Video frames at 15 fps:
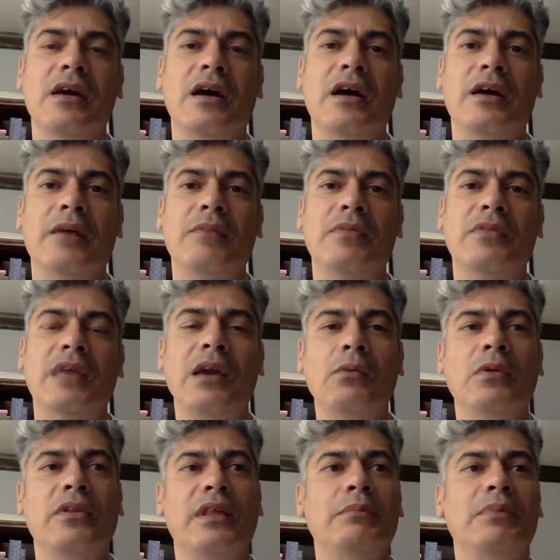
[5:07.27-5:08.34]
they
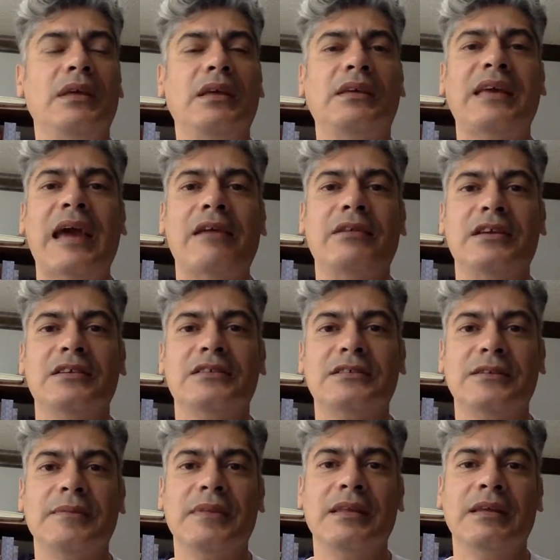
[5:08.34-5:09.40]
will then be
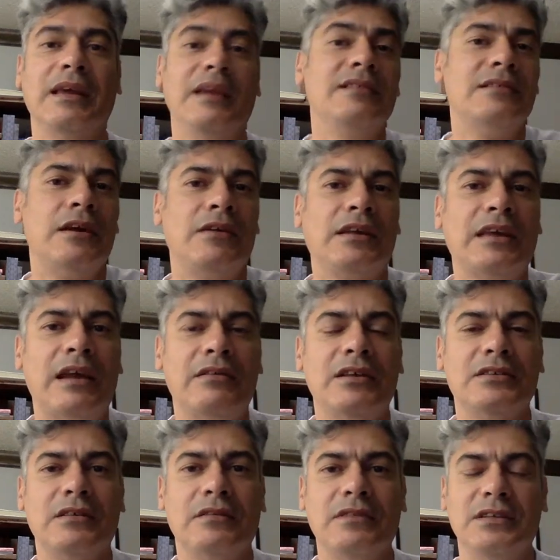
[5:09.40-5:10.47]
carriers indirect
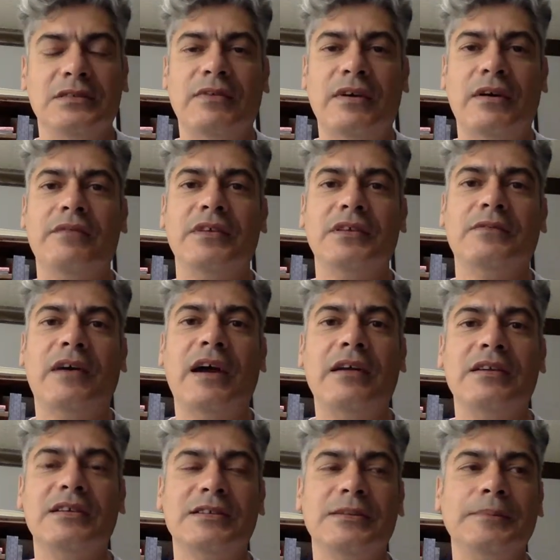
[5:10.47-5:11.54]
carriers of these of this
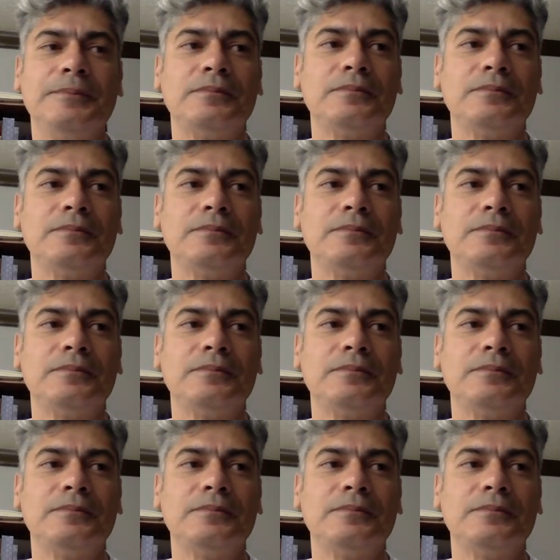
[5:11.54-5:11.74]
virus.